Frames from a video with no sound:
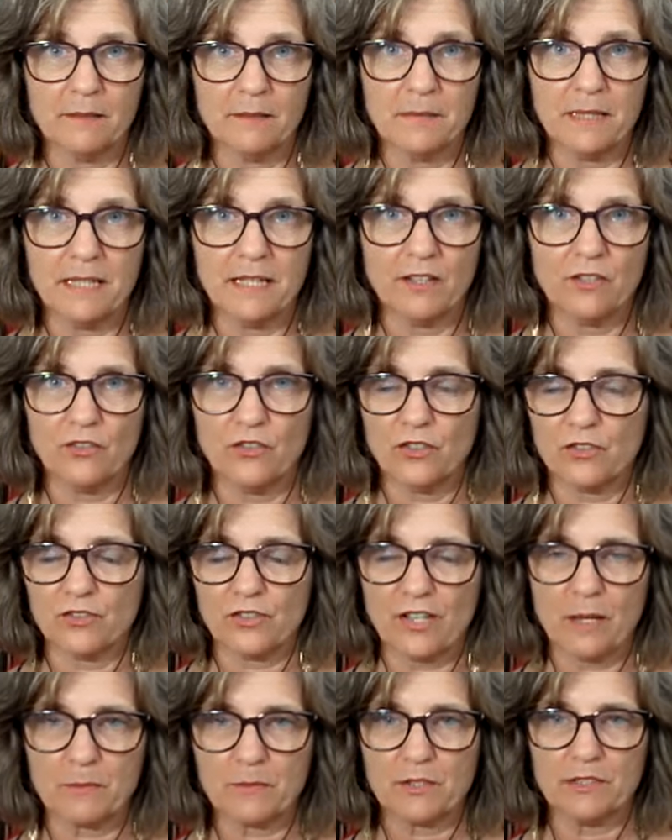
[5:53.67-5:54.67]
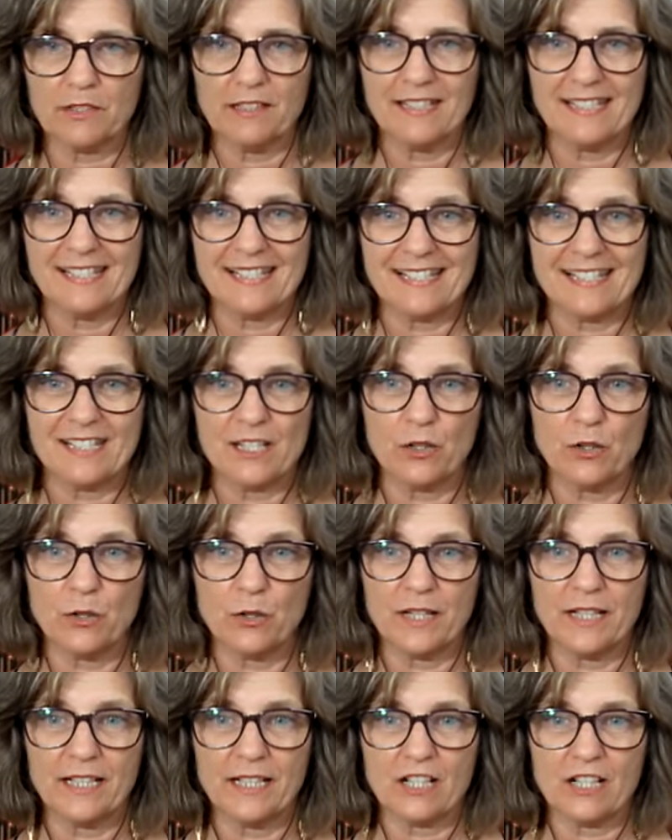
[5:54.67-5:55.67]
because there's absolutely
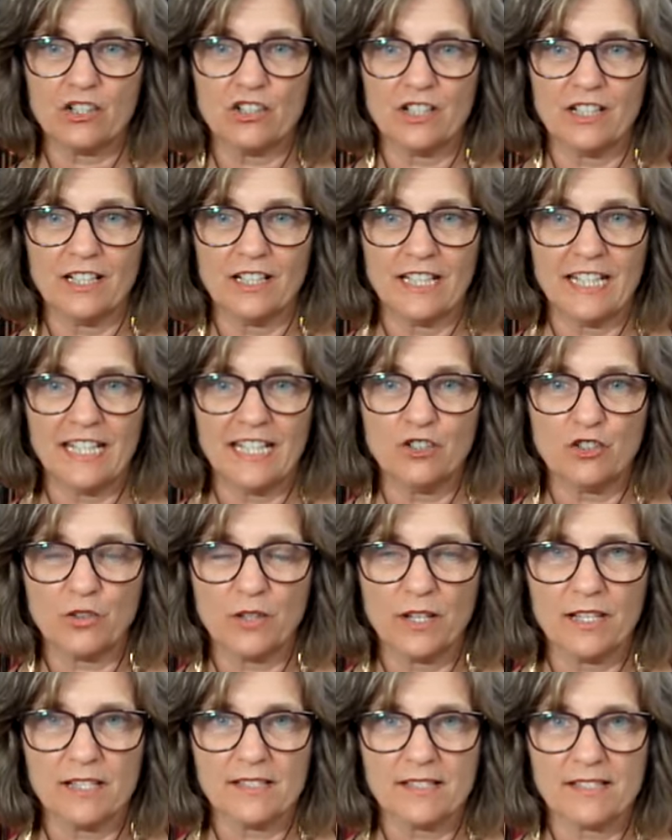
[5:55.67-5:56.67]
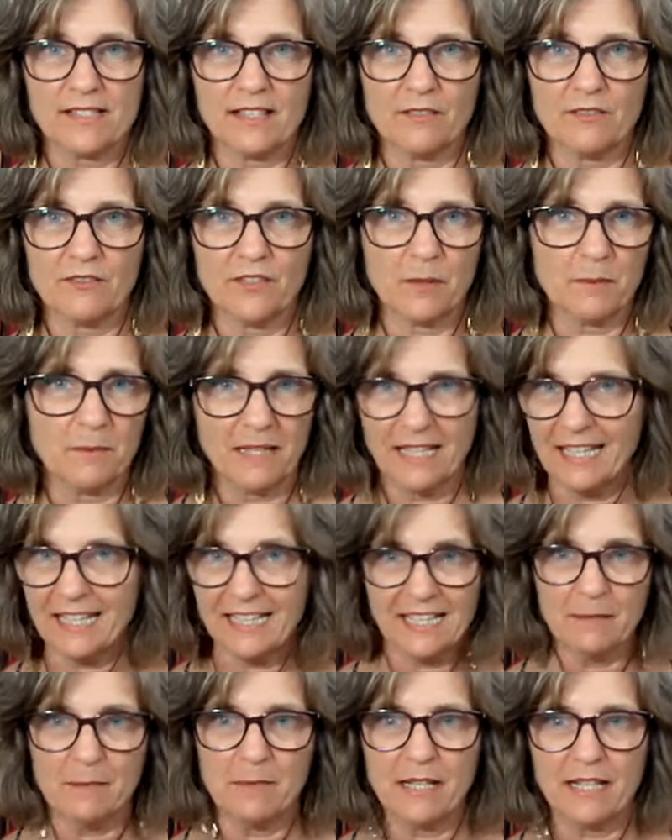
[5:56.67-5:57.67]
zero connection and interest from
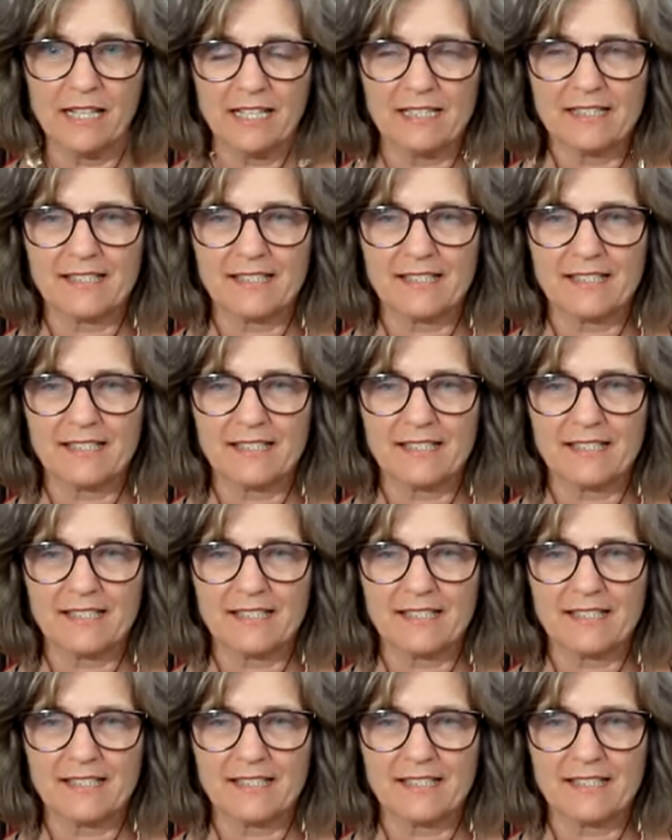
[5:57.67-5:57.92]
anybody,